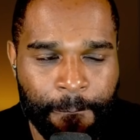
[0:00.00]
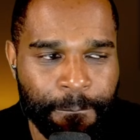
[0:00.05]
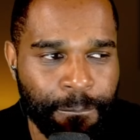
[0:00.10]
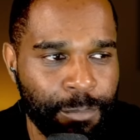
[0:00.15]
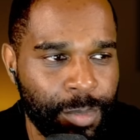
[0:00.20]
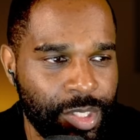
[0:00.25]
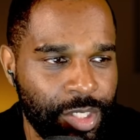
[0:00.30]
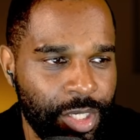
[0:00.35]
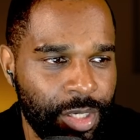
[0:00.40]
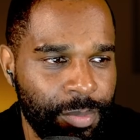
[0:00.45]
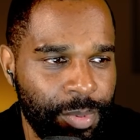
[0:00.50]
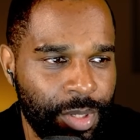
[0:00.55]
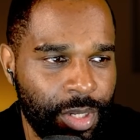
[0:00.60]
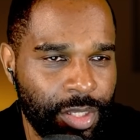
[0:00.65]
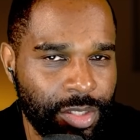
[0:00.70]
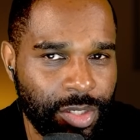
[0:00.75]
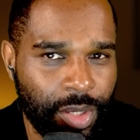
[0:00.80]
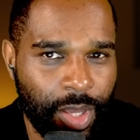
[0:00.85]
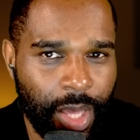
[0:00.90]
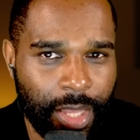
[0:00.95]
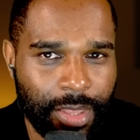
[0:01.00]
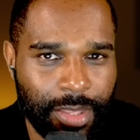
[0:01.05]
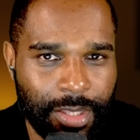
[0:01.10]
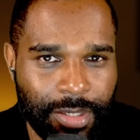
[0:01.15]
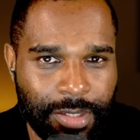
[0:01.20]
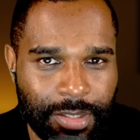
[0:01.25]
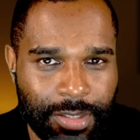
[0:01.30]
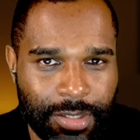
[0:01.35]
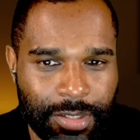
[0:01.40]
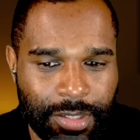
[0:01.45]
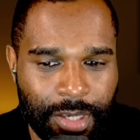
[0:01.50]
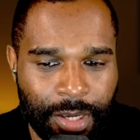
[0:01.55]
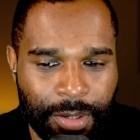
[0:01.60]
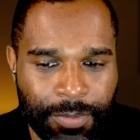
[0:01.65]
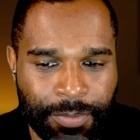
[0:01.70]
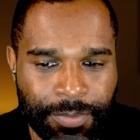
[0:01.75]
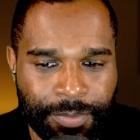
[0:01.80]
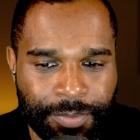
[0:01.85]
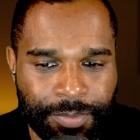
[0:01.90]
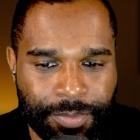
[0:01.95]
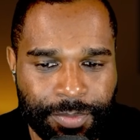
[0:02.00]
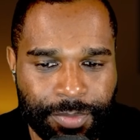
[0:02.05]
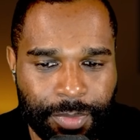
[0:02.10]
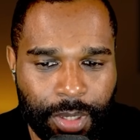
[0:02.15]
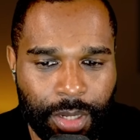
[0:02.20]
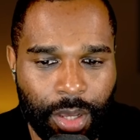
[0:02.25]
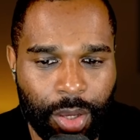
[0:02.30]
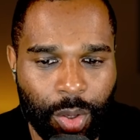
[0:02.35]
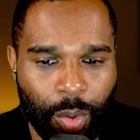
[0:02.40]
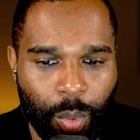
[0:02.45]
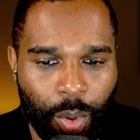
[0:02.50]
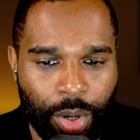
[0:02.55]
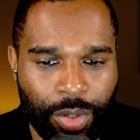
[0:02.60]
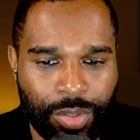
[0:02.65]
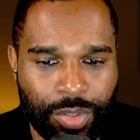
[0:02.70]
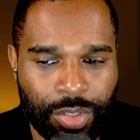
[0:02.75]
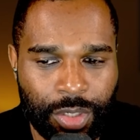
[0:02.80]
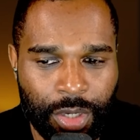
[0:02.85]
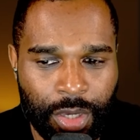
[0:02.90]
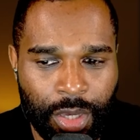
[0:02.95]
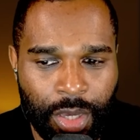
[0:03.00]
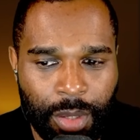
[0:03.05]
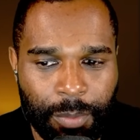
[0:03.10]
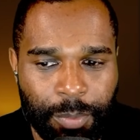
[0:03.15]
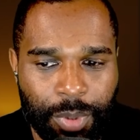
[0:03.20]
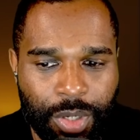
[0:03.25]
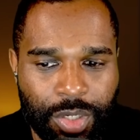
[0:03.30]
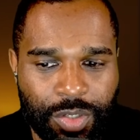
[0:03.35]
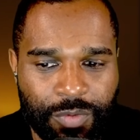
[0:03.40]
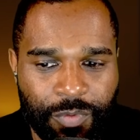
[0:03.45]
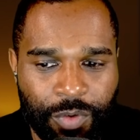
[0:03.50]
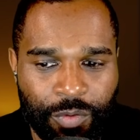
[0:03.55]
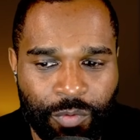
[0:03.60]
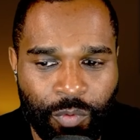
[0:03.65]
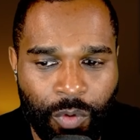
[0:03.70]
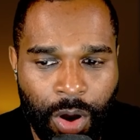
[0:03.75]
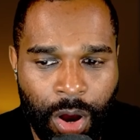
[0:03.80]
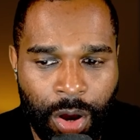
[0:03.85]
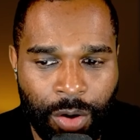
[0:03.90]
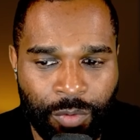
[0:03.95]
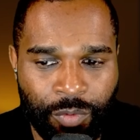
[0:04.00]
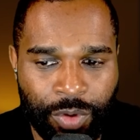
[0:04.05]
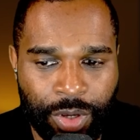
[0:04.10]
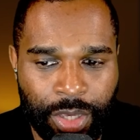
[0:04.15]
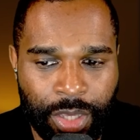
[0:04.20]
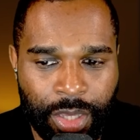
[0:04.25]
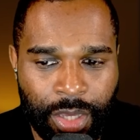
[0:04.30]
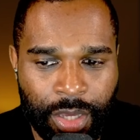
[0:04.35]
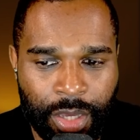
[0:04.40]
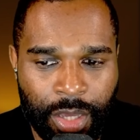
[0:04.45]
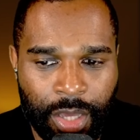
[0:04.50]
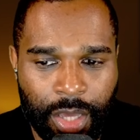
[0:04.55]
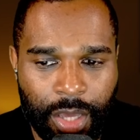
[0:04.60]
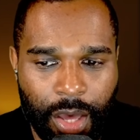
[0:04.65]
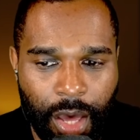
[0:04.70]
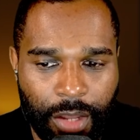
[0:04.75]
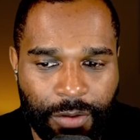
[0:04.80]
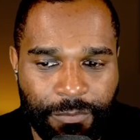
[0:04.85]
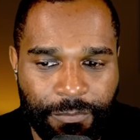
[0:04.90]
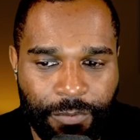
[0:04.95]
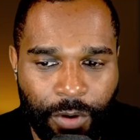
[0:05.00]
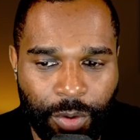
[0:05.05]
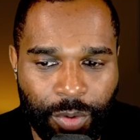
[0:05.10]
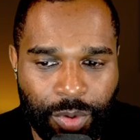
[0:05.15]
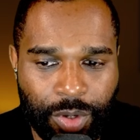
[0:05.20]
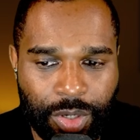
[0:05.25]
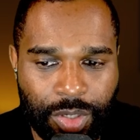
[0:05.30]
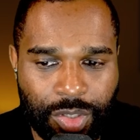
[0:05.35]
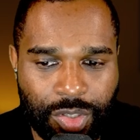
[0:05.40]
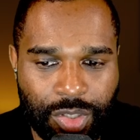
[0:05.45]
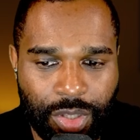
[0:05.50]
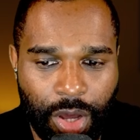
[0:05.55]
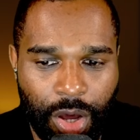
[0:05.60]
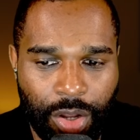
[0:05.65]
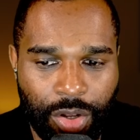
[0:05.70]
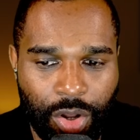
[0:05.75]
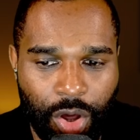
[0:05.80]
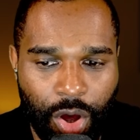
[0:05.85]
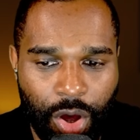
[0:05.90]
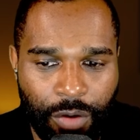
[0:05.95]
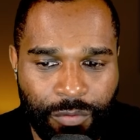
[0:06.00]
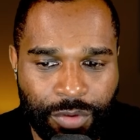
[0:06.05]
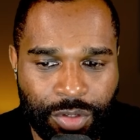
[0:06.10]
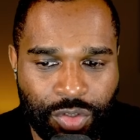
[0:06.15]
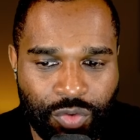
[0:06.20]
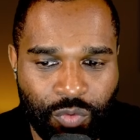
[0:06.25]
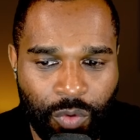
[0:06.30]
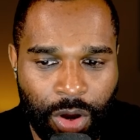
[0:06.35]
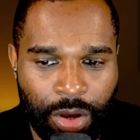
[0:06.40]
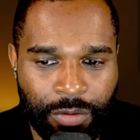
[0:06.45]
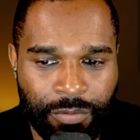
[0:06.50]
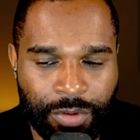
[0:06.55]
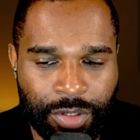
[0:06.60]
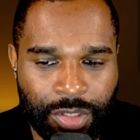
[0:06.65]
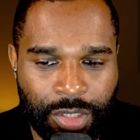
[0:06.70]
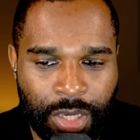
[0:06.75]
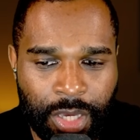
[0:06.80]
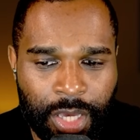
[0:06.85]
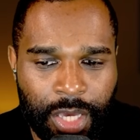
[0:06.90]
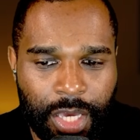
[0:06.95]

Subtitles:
Mattia Binotto had this to say, and I quote, because Ferrari had focused on other drivers.